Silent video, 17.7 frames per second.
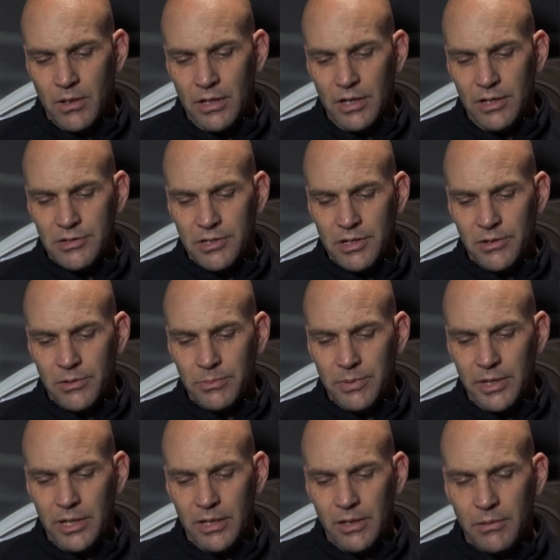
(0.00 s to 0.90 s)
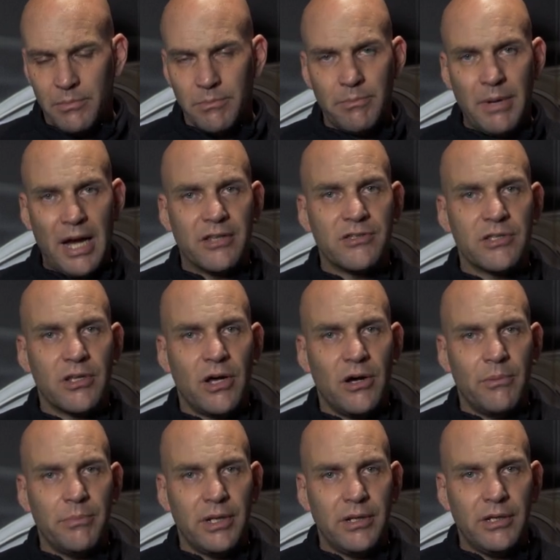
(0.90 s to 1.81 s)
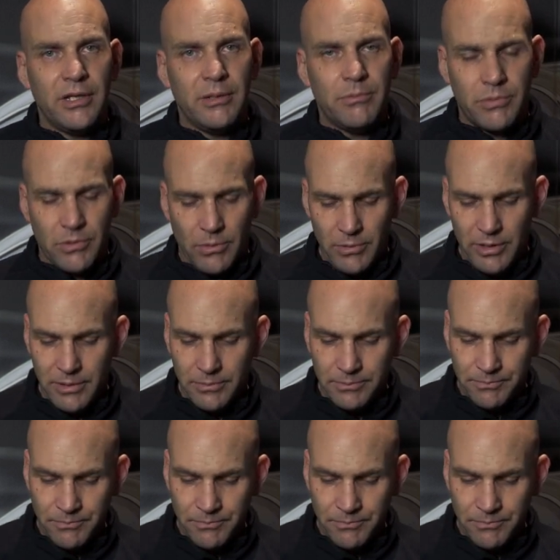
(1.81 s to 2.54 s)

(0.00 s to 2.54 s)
is going to be pads that aren't bedded in properly.